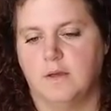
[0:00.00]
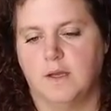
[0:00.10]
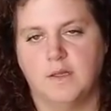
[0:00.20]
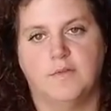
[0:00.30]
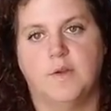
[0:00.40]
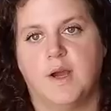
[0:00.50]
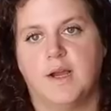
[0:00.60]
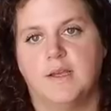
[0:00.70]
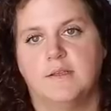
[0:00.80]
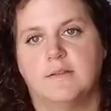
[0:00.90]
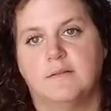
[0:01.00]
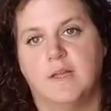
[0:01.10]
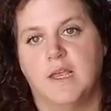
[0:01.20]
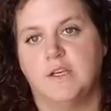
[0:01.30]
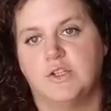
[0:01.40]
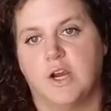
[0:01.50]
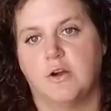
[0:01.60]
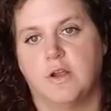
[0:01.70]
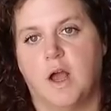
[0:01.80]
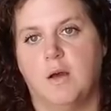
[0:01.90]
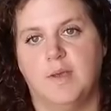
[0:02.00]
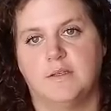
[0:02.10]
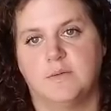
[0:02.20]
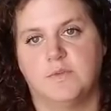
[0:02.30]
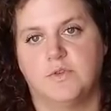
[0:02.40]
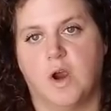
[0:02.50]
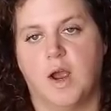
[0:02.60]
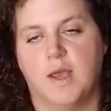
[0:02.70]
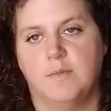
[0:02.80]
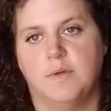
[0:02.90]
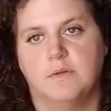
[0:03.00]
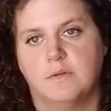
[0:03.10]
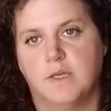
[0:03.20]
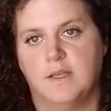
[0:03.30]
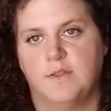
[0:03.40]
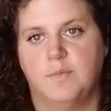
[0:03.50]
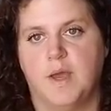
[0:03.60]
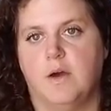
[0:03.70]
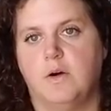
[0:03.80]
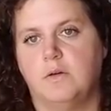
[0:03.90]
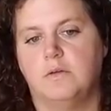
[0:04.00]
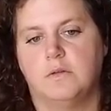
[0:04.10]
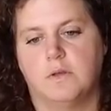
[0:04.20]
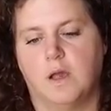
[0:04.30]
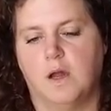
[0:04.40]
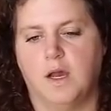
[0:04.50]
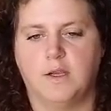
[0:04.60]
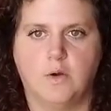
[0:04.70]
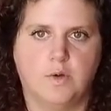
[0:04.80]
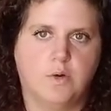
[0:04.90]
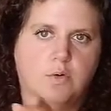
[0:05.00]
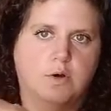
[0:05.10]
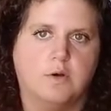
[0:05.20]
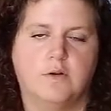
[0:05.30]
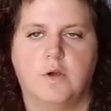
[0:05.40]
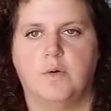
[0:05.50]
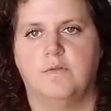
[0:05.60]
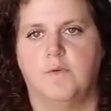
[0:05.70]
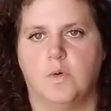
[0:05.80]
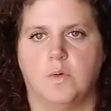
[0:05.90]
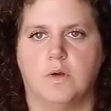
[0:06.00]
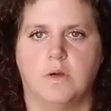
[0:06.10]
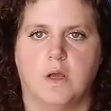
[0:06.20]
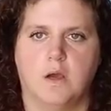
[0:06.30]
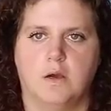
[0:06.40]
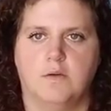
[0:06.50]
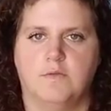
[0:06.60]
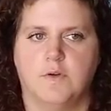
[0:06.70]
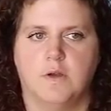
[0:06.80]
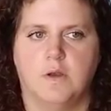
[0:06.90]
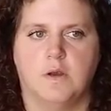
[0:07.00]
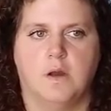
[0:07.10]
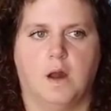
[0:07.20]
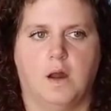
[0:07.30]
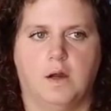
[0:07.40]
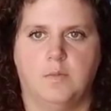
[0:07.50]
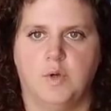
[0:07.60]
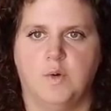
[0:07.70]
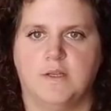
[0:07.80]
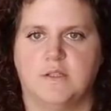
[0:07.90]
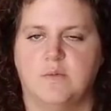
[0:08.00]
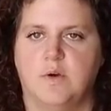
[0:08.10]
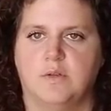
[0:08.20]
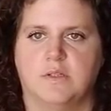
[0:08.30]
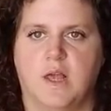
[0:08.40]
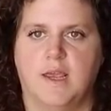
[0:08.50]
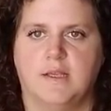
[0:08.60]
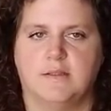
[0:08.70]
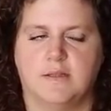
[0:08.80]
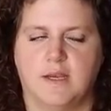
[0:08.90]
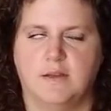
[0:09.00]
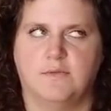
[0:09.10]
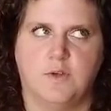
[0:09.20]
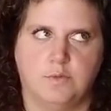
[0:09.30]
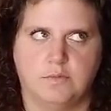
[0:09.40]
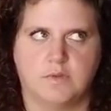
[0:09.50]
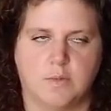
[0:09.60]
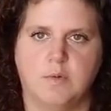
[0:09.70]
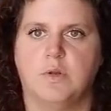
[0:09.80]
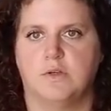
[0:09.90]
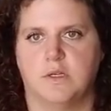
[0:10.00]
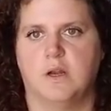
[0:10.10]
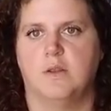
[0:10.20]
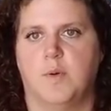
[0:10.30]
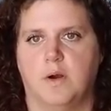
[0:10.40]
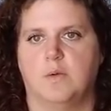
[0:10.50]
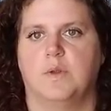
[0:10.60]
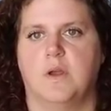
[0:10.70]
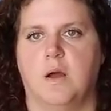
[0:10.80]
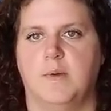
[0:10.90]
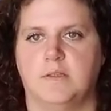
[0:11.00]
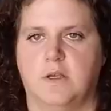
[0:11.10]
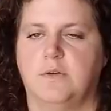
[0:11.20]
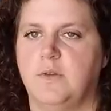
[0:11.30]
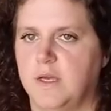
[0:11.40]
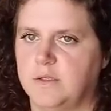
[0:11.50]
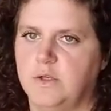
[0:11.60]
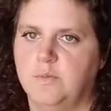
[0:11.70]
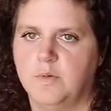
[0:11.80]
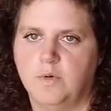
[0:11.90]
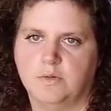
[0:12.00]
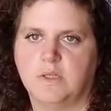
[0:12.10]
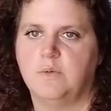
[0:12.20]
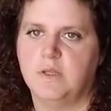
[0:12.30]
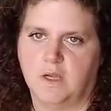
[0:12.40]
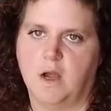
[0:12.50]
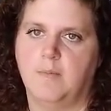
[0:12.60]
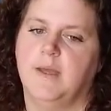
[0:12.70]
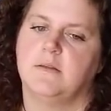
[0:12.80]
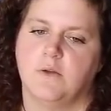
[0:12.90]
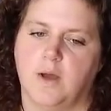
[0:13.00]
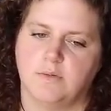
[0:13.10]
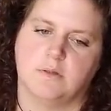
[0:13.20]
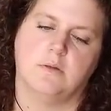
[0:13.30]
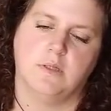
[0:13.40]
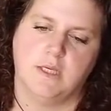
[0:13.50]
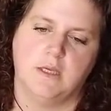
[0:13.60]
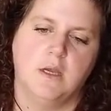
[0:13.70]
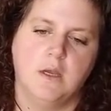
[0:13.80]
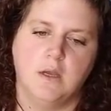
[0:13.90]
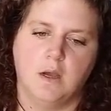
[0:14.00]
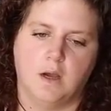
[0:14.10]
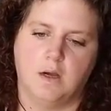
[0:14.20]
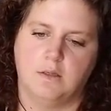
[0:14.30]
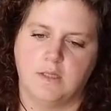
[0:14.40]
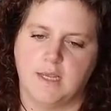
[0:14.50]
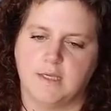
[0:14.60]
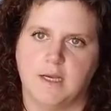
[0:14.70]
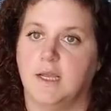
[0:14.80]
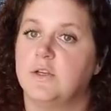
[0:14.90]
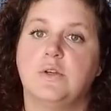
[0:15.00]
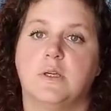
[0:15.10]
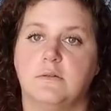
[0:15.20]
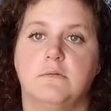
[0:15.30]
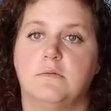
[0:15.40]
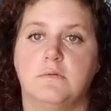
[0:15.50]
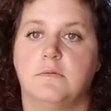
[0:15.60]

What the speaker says: I love you guys. Like, share, comment, subscribe, hit the bell. I go in order going forward of who has the most likes. And if someone blows it out of the park with comments, I'll do that too, but mostly with the comments. So absolutely like it. I guess you can